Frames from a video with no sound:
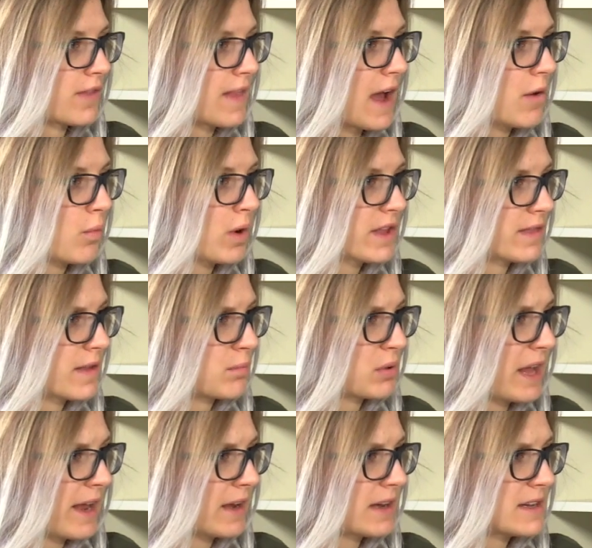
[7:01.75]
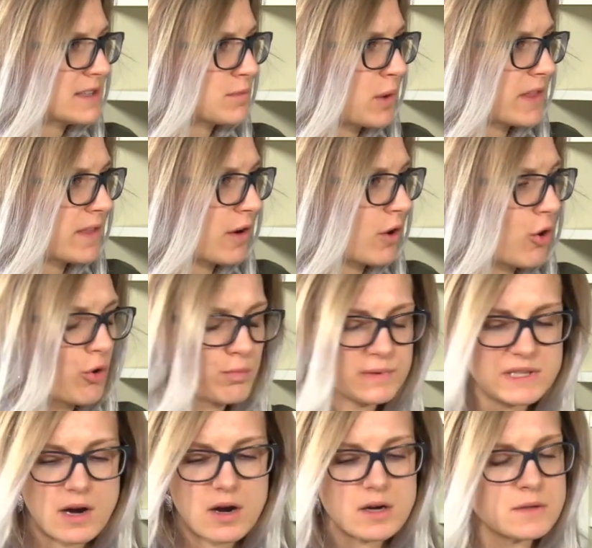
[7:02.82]
that, what the plan is, what their hopes
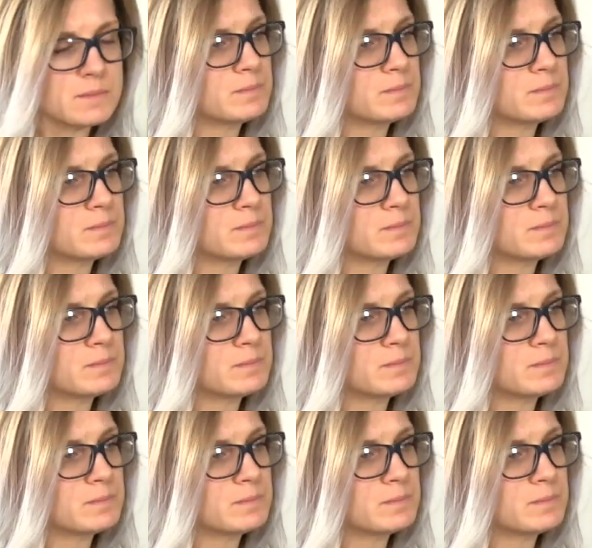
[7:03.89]
are?